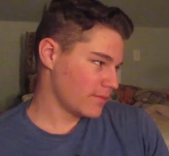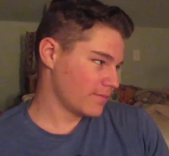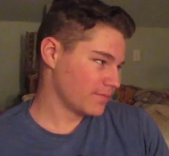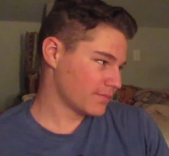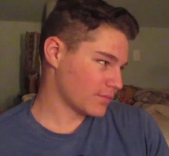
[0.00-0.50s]

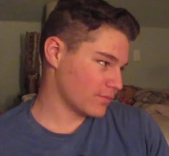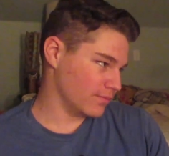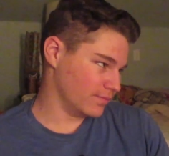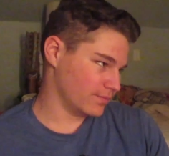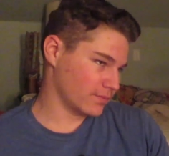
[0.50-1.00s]

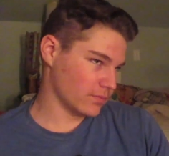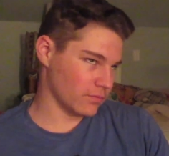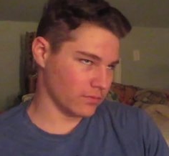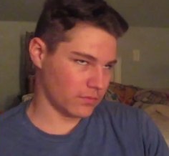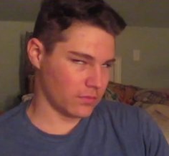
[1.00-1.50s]

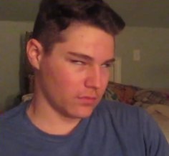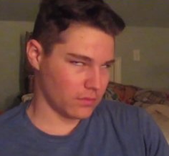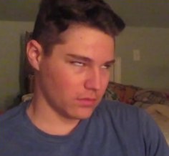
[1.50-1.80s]
No one is speaking in this clip.